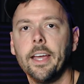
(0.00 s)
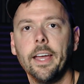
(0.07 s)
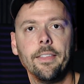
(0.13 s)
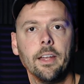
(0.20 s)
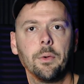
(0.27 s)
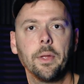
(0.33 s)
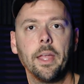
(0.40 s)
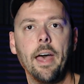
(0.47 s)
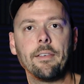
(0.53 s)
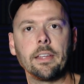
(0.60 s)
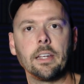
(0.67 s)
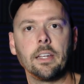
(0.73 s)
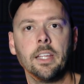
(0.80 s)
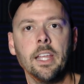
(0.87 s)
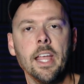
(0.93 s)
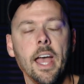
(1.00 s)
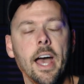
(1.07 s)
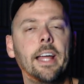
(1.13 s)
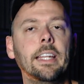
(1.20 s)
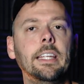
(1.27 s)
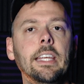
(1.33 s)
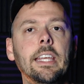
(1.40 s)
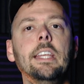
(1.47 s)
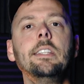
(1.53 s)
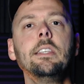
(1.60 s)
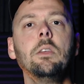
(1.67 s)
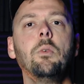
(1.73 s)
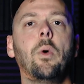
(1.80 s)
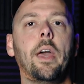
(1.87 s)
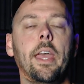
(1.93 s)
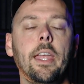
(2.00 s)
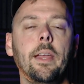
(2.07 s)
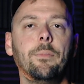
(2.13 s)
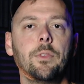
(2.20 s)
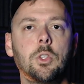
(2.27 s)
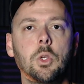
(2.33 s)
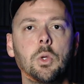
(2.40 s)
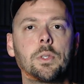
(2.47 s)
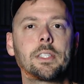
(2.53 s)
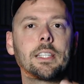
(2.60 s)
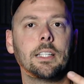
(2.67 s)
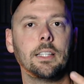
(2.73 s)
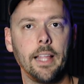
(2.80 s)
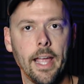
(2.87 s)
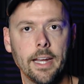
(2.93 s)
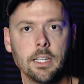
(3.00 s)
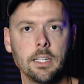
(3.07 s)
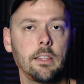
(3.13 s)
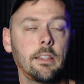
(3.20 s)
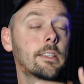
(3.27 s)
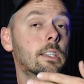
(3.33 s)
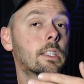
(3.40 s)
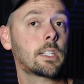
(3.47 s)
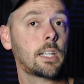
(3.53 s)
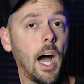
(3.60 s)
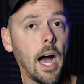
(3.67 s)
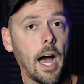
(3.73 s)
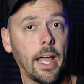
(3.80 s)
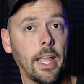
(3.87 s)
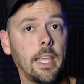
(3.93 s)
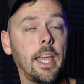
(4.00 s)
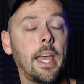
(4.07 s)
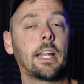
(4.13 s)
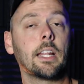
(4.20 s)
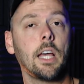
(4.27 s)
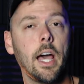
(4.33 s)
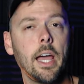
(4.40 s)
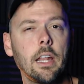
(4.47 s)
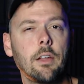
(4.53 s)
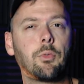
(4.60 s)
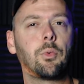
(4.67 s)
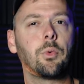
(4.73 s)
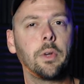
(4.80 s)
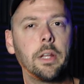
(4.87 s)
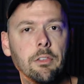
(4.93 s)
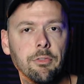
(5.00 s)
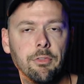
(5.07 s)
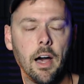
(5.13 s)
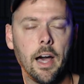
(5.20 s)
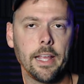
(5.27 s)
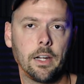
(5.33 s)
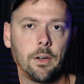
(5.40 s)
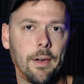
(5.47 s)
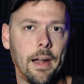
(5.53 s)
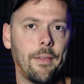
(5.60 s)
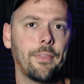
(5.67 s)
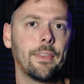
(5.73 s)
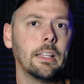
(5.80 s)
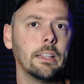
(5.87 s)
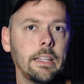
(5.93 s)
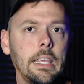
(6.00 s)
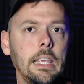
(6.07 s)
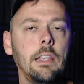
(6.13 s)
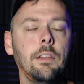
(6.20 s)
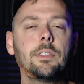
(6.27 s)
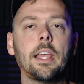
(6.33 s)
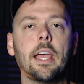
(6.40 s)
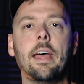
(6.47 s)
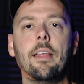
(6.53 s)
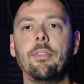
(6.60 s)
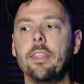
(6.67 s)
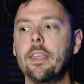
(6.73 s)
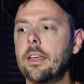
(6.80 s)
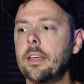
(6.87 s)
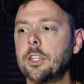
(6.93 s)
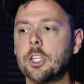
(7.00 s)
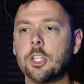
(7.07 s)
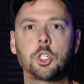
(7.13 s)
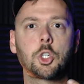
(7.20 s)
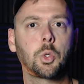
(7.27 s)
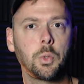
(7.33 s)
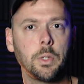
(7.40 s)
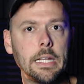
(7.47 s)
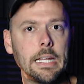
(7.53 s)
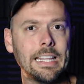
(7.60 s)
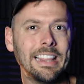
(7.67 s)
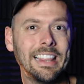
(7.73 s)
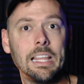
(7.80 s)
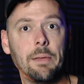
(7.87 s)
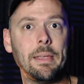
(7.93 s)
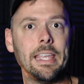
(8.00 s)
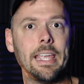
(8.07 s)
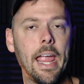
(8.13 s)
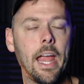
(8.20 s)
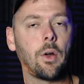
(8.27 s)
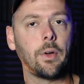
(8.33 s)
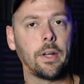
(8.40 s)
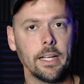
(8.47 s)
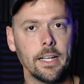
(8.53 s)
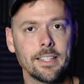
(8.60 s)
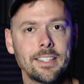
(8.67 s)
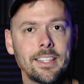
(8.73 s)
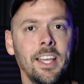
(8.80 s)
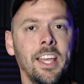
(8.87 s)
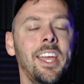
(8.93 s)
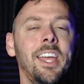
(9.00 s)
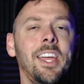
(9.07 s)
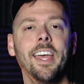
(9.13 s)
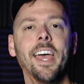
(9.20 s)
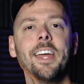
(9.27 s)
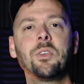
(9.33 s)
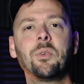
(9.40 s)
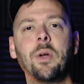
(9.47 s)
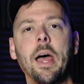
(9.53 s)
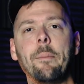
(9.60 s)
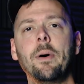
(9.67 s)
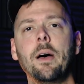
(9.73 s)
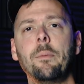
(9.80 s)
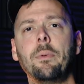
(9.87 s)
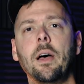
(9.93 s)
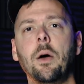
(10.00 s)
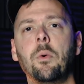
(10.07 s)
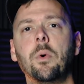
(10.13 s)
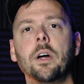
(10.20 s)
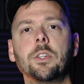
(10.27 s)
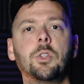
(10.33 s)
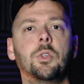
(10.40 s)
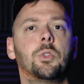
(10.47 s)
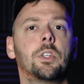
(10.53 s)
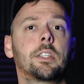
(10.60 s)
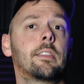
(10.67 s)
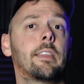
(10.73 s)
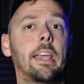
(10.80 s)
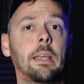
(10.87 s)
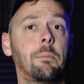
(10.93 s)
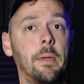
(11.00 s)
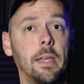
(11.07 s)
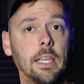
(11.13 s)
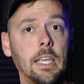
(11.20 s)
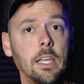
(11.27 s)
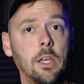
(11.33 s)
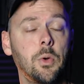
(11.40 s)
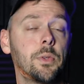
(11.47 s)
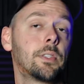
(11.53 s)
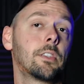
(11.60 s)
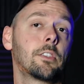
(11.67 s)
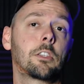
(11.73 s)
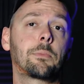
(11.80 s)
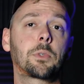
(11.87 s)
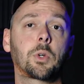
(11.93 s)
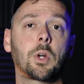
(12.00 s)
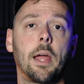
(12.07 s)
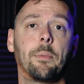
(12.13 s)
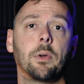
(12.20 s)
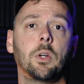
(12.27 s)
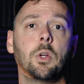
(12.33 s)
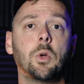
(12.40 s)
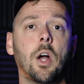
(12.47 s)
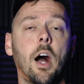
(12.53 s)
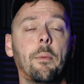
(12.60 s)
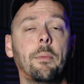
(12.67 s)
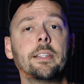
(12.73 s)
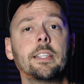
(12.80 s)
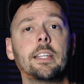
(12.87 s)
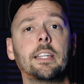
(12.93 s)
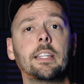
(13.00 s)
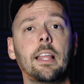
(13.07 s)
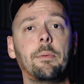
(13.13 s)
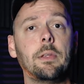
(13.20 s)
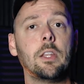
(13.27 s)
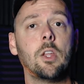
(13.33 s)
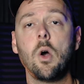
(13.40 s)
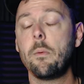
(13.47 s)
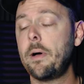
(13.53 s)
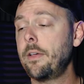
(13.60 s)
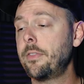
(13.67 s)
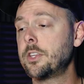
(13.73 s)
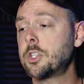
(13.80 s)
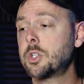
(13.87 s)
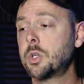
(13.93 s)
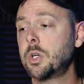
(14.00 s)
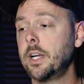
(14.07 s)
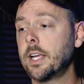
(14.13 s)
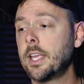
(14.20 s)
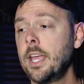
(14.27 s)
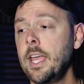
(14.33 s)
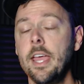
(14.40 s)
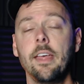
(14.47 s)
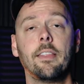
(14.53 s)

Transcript: And there we have it. An easy way to select the sky and kind of refine around the leaves and the tree limby areas. And to wrap up, I want to just thank Mickey, who is the subscriber who commented and let me know about this trick.